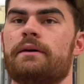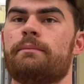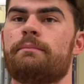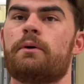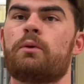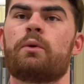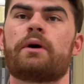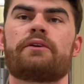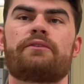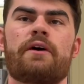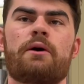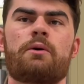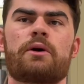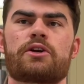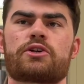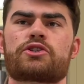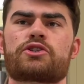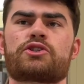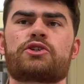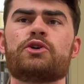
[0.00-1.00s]
but what if I want to
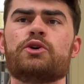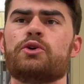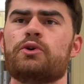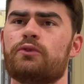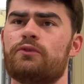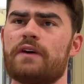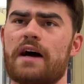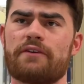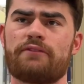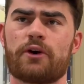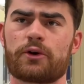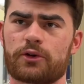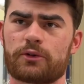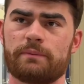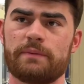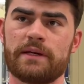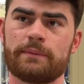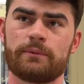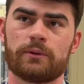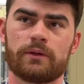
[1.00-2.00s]
sue 500
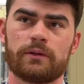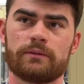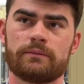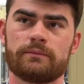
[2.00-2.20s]
people?